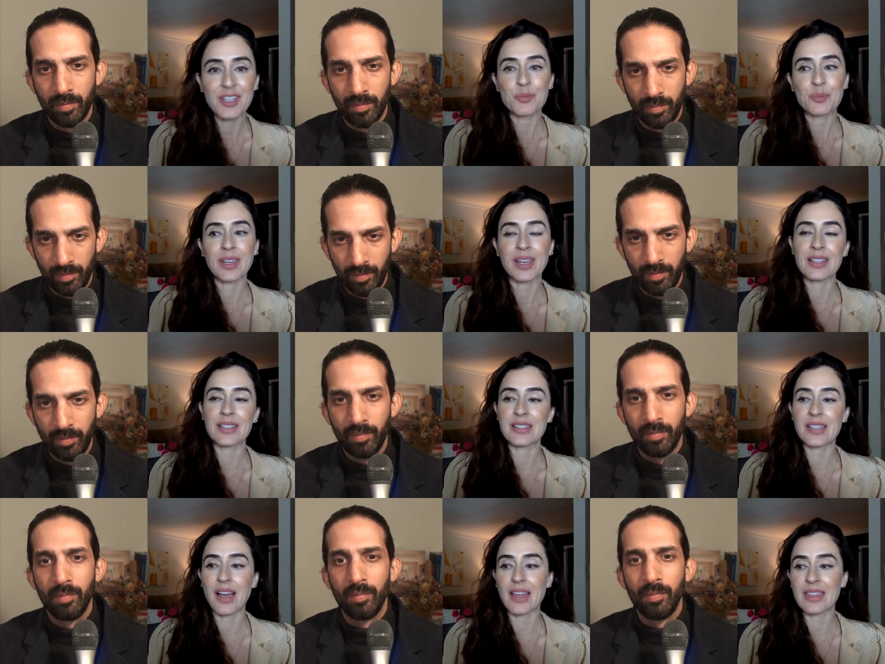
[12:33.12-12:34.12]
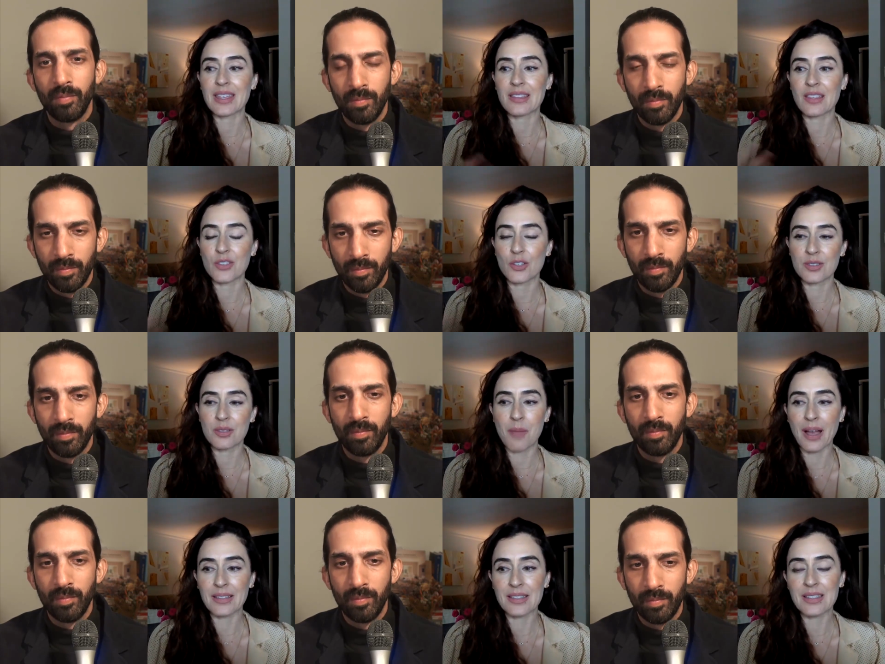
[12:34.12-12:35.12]
Speaker 1: because I think that there's a
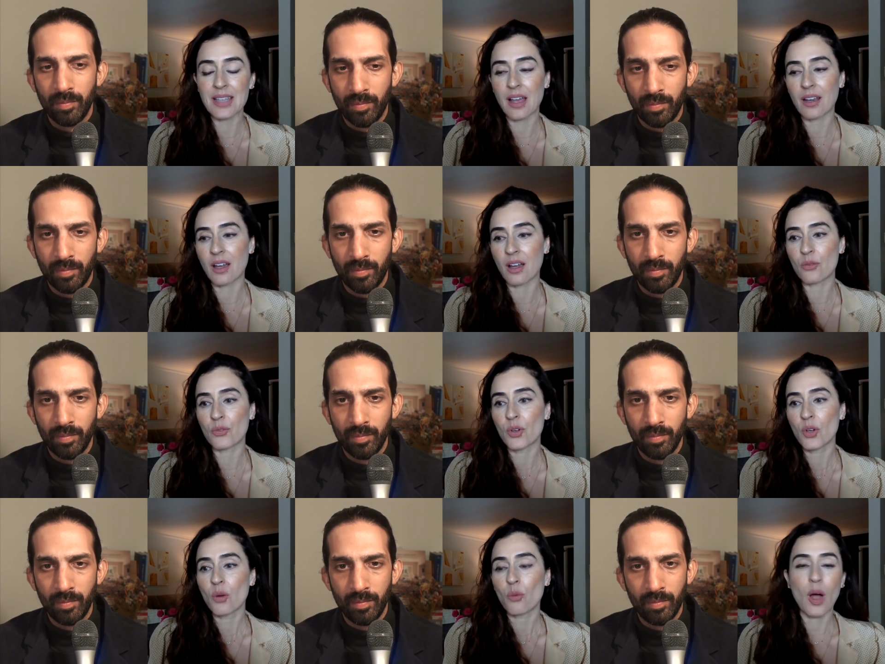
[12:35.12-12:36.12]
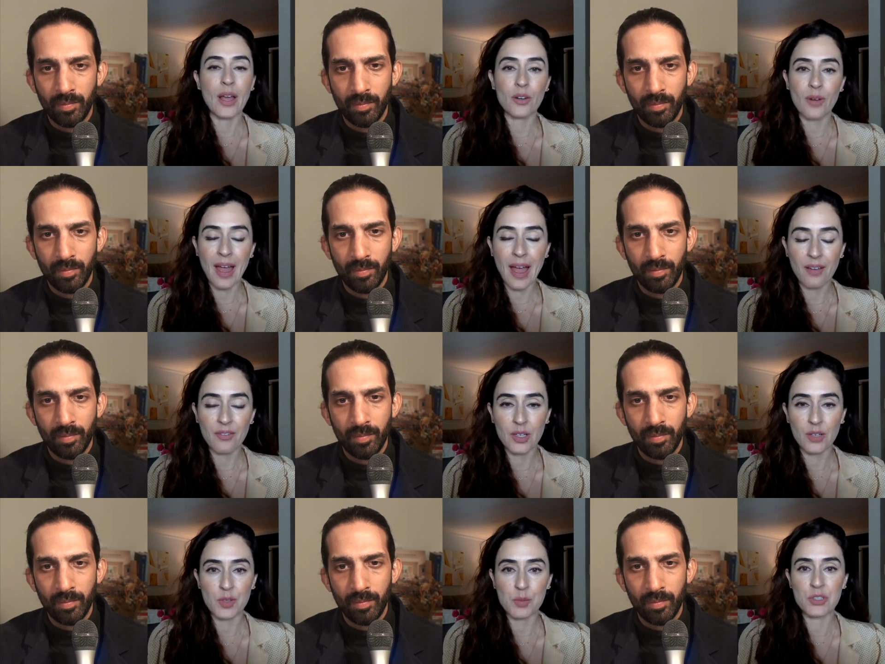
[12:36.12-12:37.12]
mindset of, well, I don't have
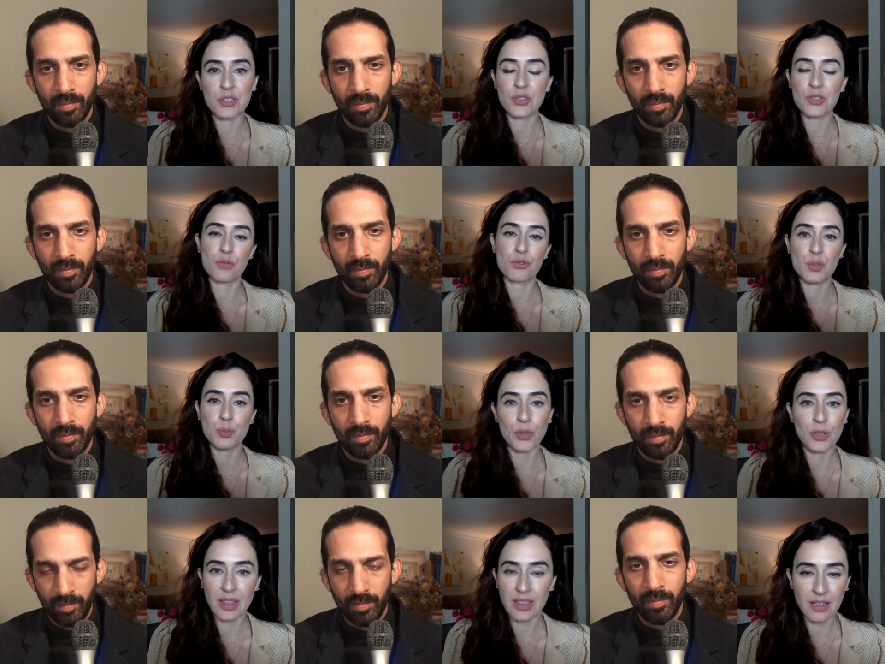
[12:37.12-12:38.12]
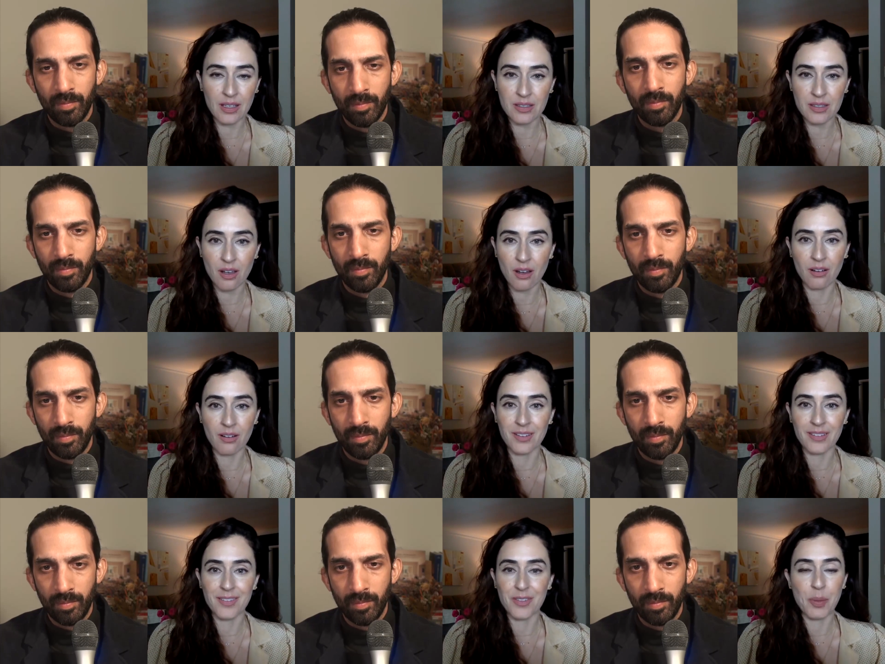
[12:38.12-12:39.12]
enough images, so just putting things
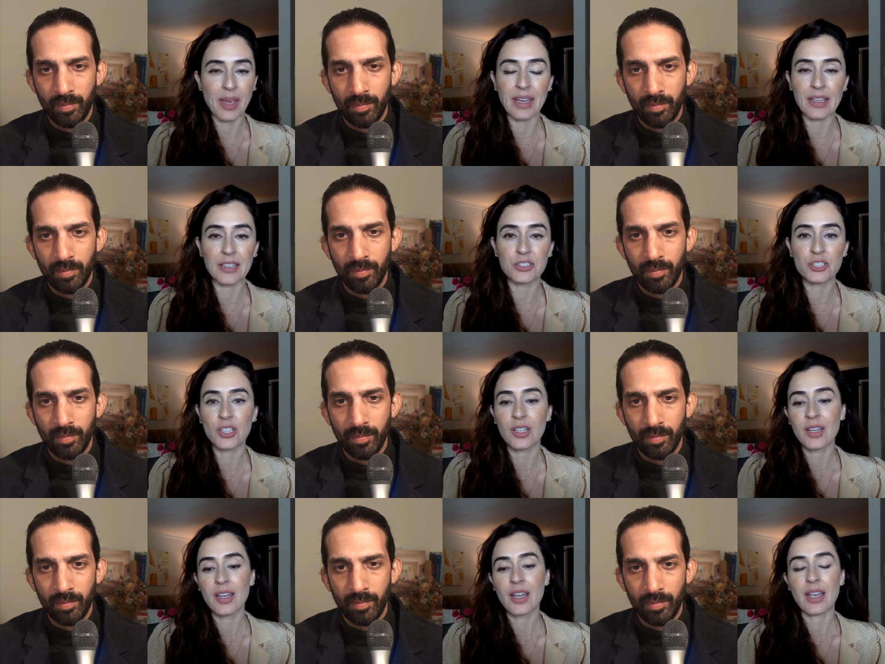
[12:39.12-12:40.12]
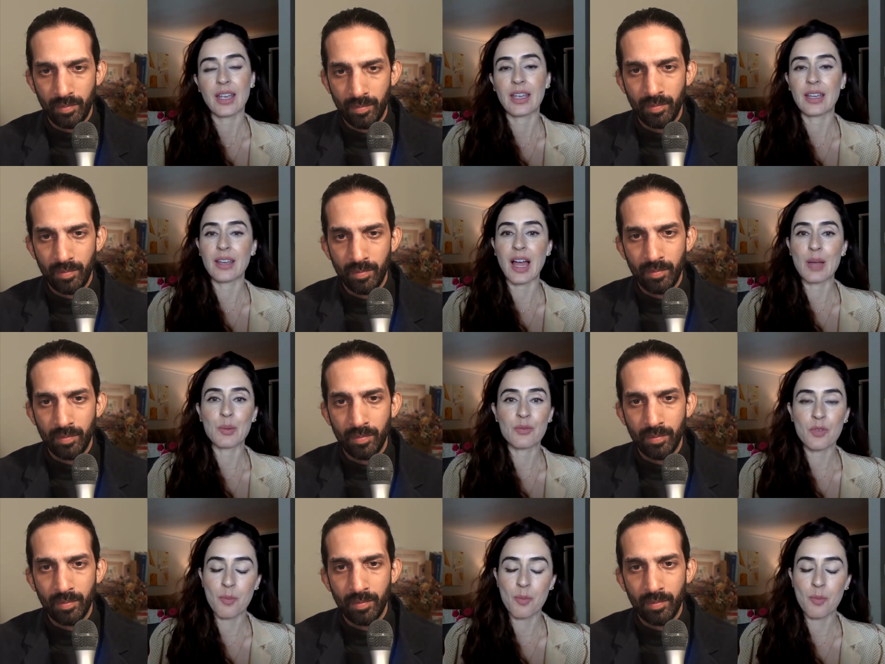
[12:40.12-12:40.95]
on the page. And I'm of the